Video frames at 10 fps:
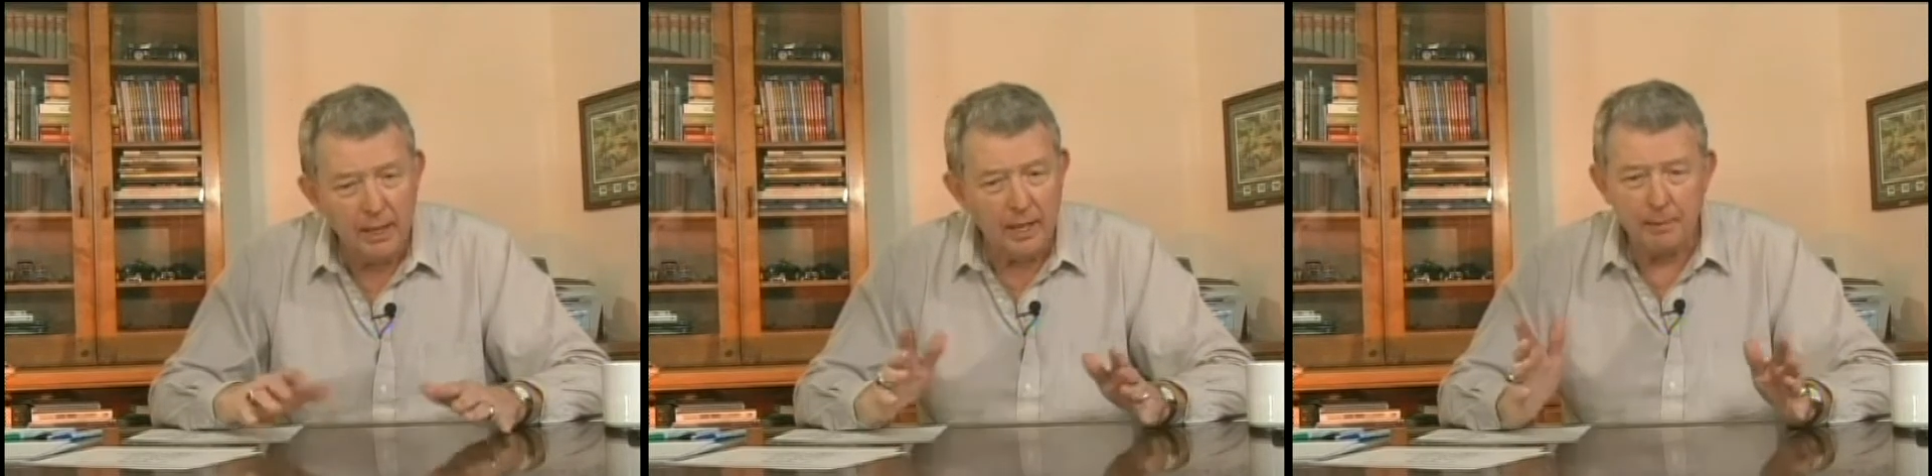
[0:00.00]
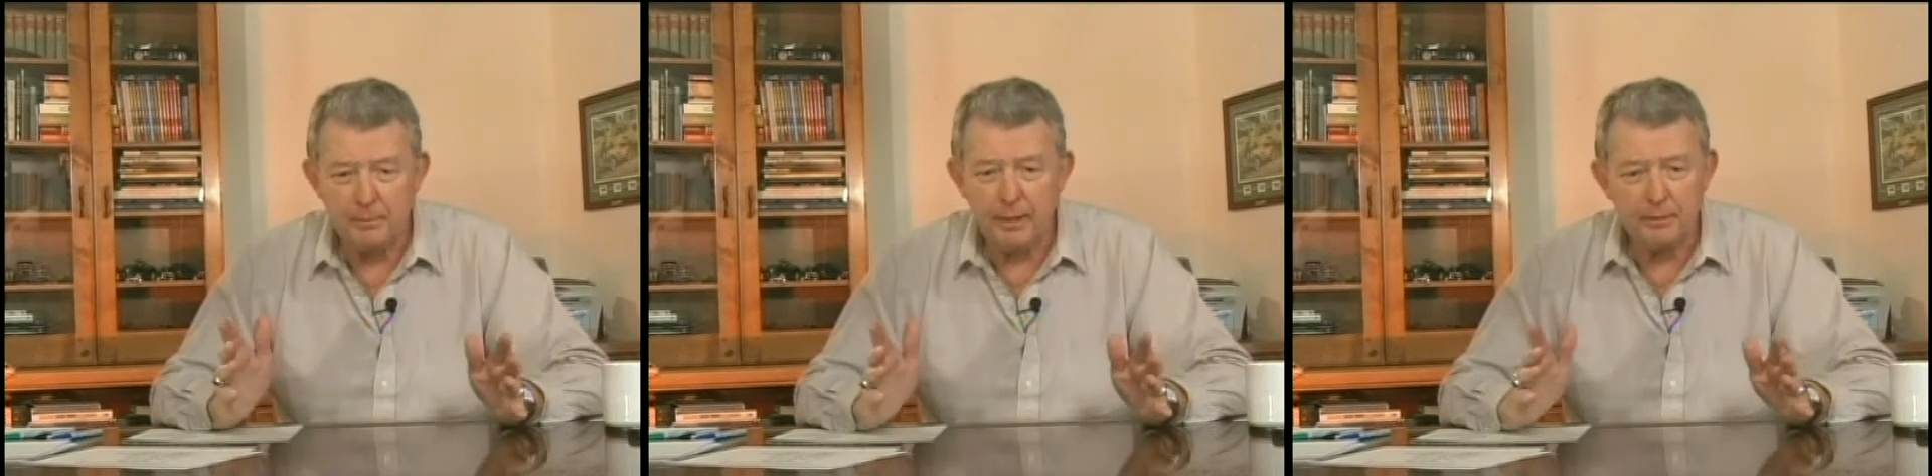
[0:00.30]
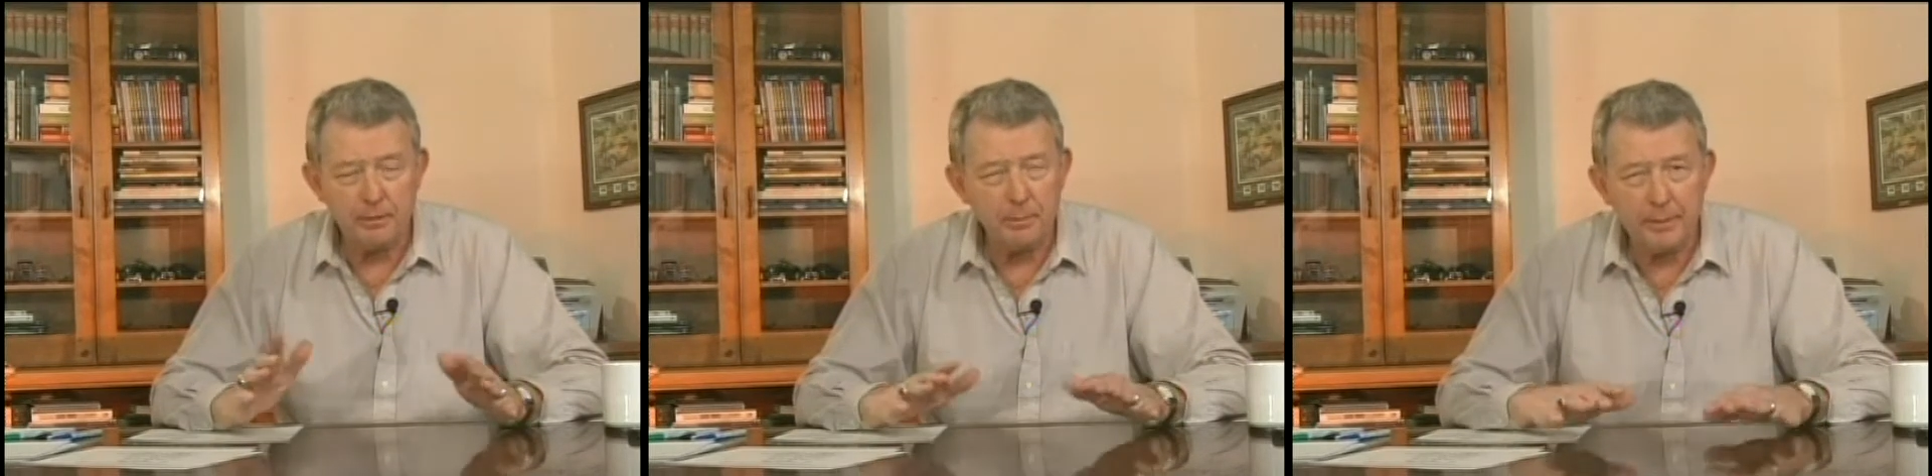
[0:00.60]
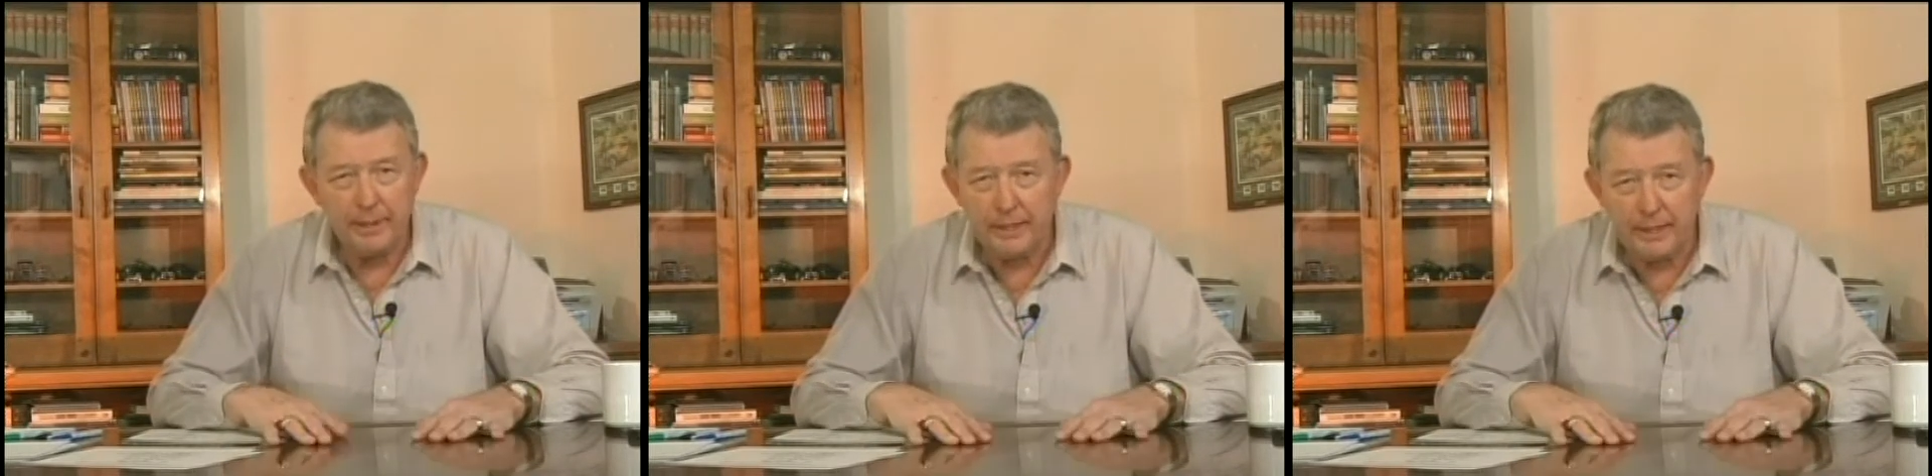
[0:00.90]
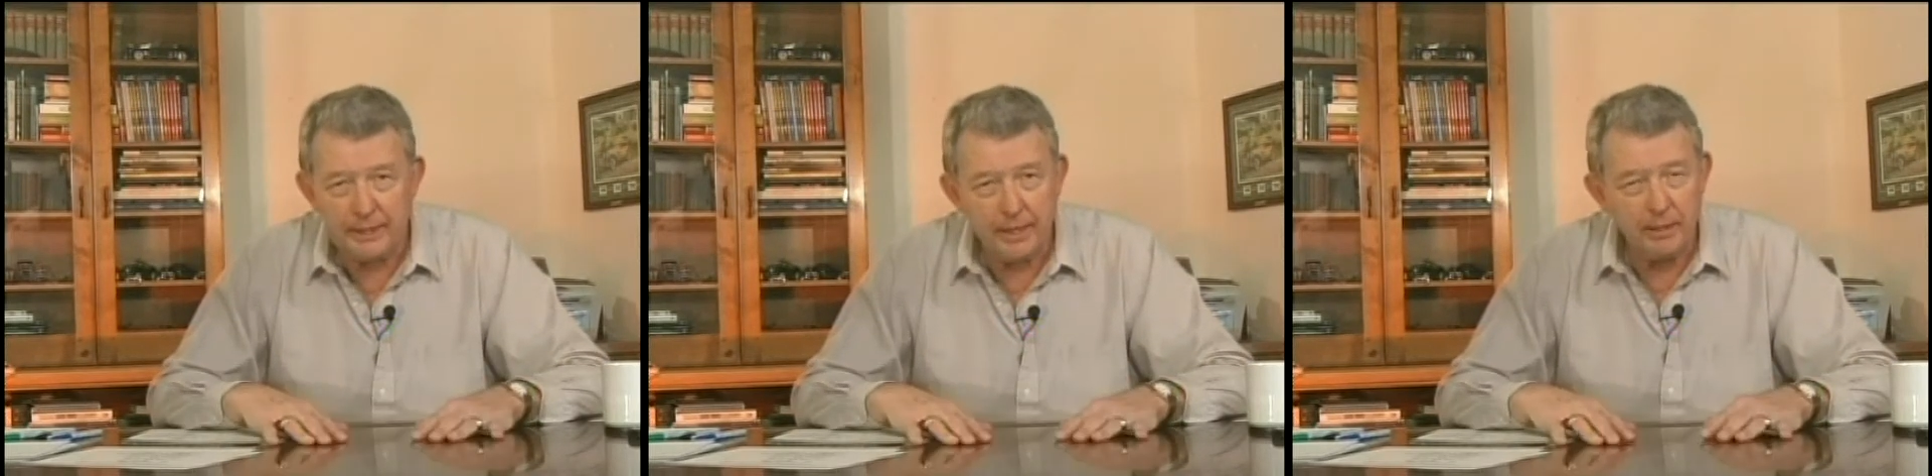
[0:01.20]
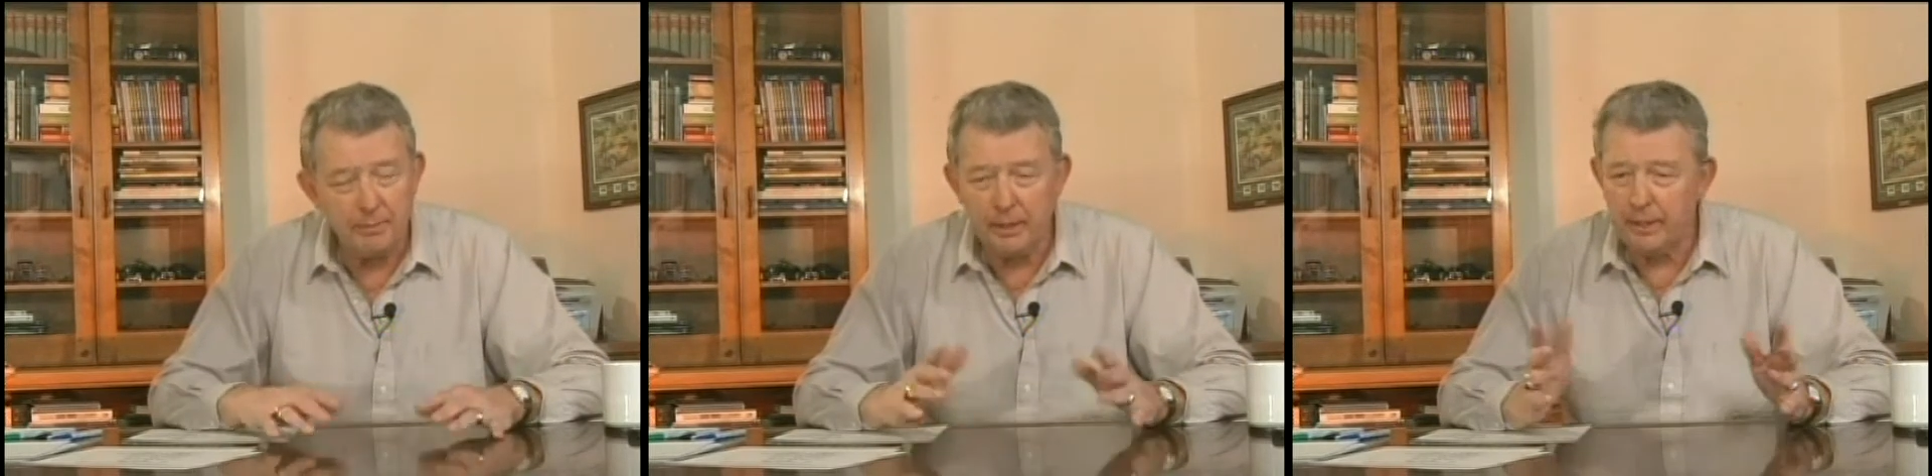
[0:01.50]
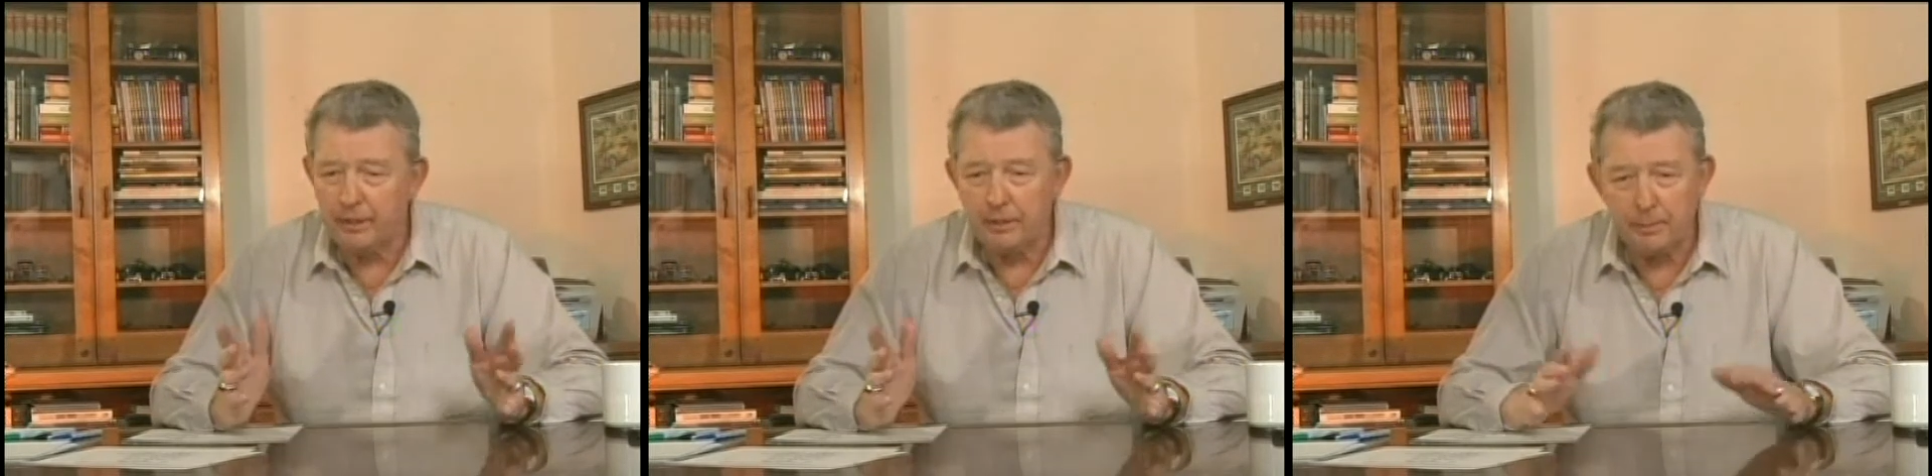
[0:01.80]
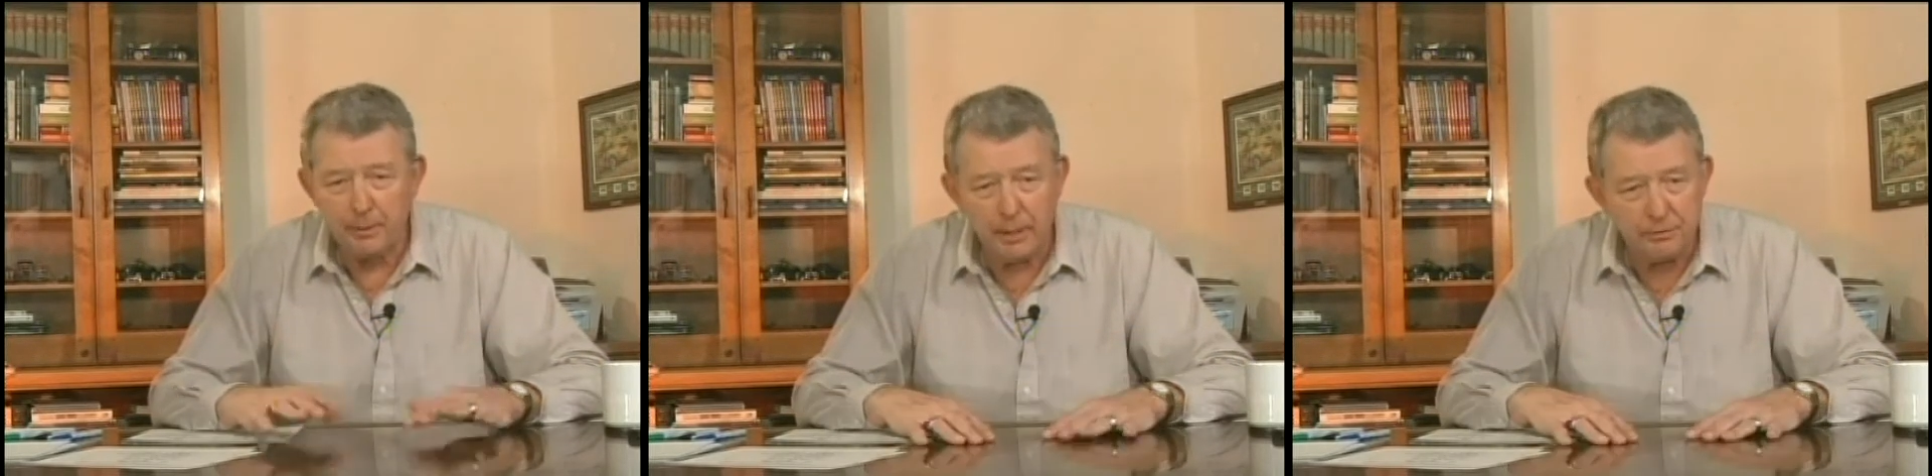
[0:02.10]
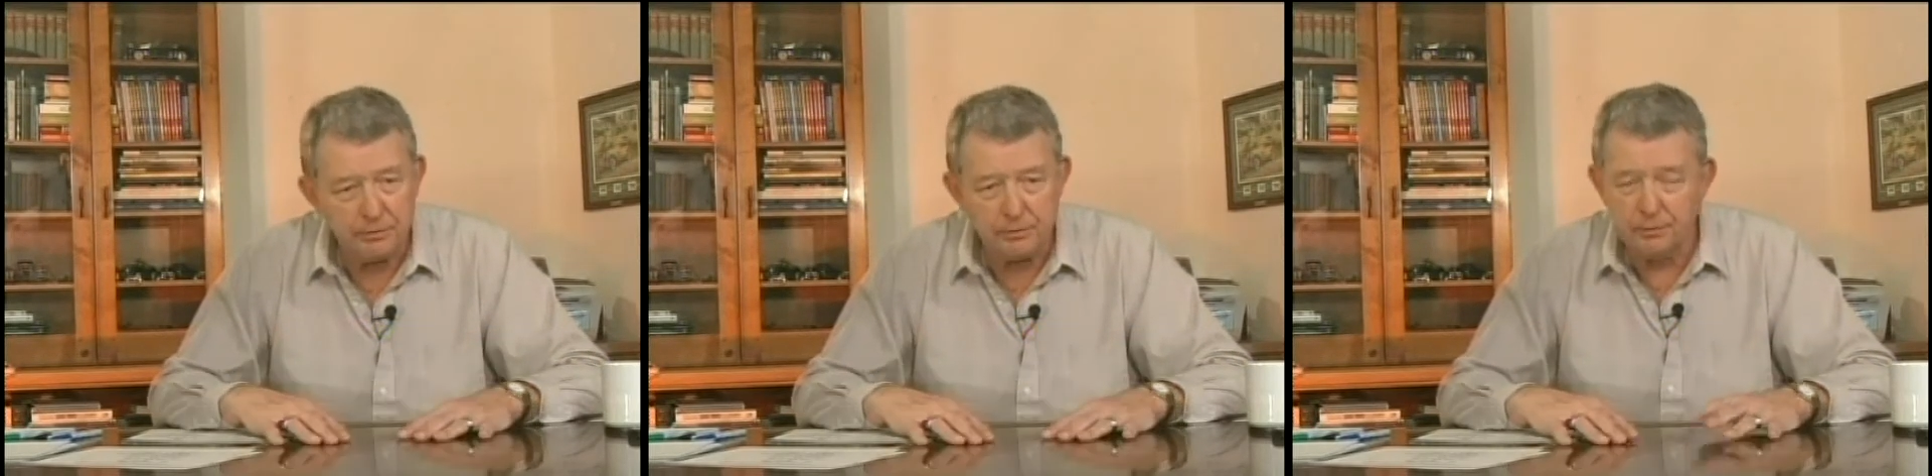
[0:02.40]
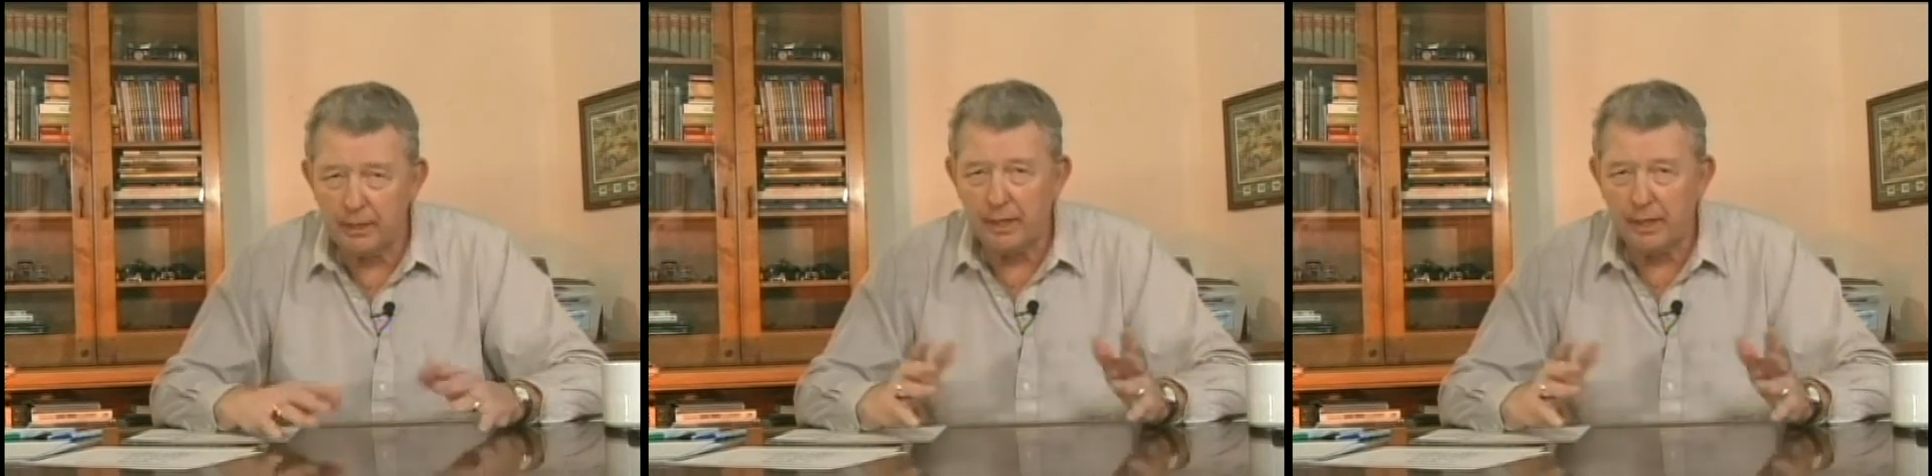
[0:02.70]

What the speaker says: I'm not going to pay that kind of money, or your price is too high,